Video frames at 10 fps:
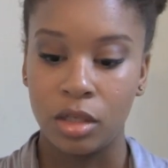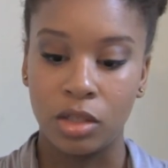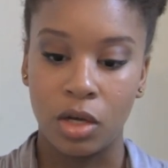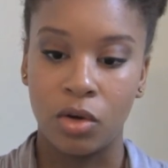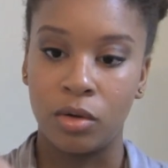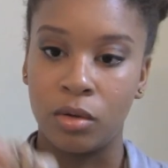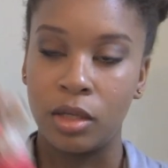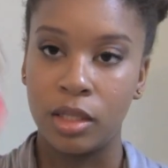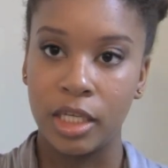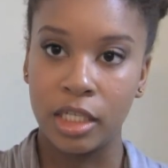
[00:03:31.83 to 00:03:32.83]

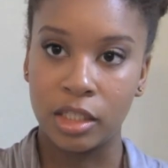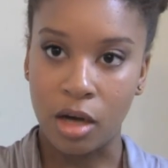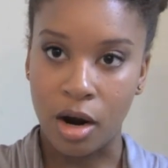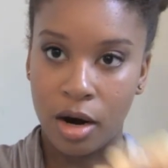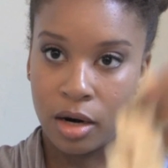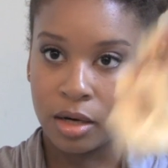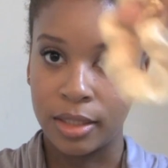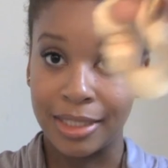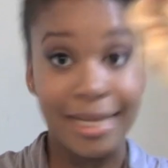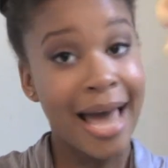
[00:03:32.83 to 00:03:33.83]
So these are
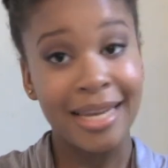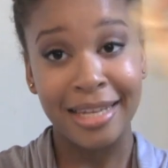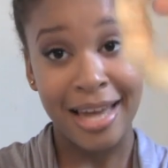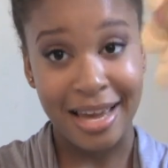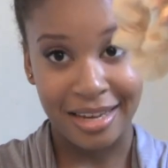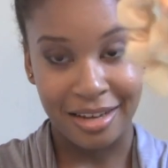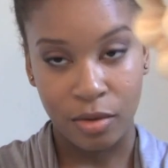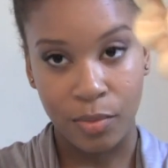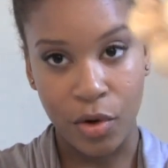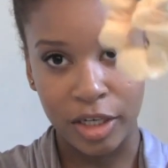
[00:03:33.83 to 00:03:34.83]

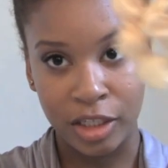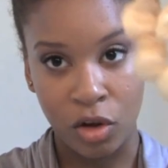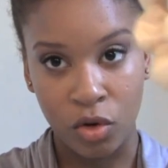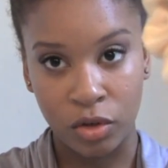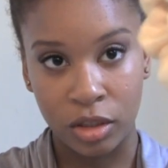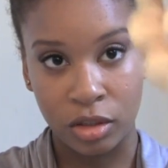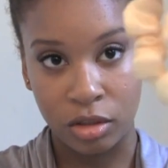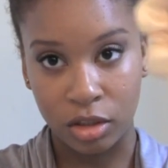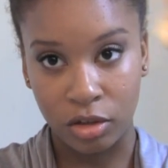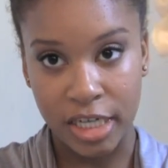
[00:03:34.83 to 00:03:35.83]
satin-like ponytail holders
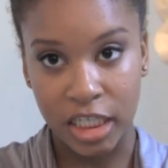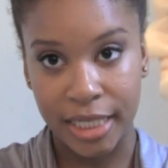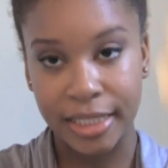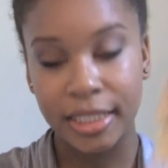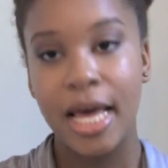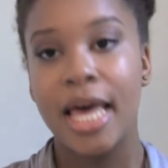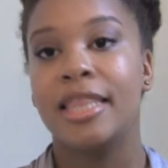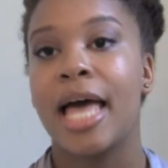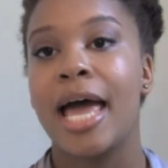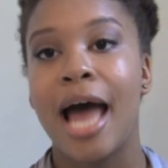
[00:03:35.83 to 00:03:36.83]
or scrunchies
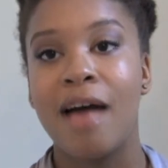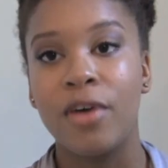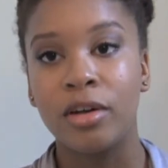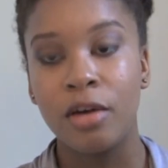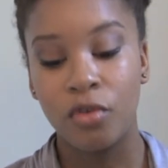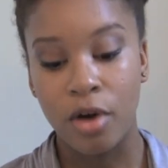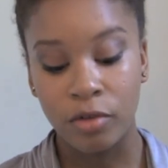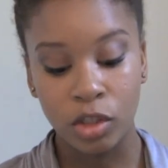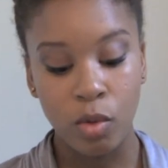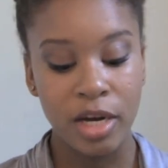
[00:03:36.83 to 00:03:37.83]
that I found at
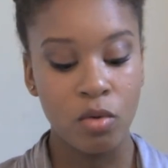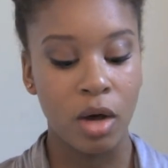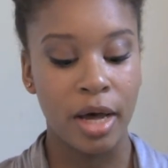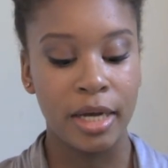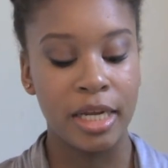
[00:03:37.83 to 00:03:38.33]
Forever 21,